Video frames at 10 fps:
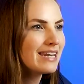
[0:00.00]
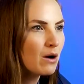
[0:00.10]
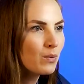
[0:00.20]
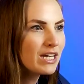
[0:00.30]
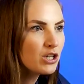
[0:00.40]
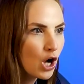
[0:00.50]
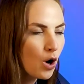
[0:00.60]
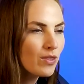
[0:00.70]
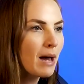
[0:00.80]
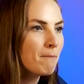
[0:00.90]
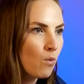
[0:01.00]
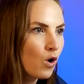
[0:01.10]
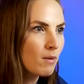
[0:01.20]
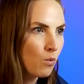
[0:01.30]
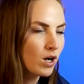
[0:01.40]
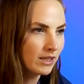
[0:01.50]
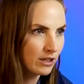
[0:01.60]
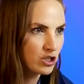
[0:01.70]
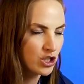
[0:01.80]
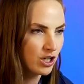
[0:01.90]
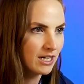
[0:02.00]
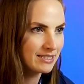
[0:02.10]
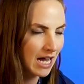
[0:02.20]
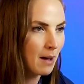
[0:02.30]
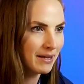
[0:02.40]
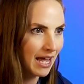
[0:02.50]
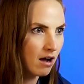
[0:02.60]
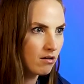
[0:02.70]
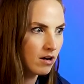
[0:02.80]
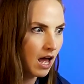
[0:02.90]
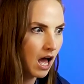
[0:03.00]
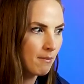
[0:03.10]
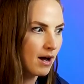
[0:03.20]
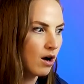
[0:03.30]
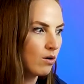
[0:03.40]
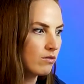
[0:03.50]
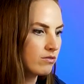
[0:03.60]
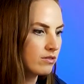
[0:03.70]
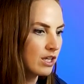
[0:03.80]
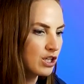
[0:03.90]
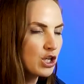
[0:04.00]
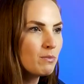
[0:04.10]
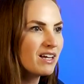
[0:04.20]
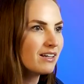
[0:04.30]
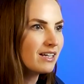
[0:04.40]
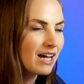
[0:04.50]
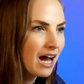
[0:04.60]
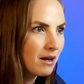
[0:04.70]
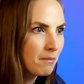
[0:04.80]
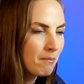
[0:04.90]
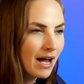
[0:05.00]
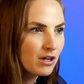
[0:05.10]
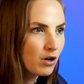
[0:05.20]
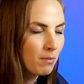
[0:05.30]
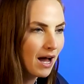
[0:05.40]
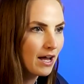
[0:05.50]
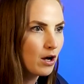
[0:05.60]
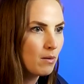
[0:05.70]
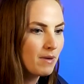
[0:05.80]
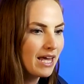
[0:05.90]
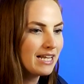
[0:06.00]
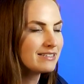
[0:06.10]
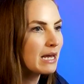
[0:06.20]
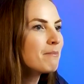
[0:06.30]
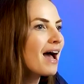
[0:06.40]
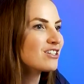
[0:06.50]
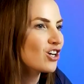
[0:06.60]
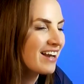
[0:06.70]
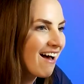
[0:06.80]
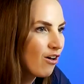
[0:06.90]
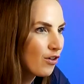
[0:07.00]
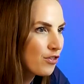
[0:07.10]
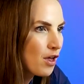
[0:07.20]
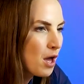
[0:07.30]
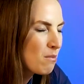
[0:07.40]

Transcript: Now, we know that more and more literature is coming out about the human gut microbiome and its impact on health,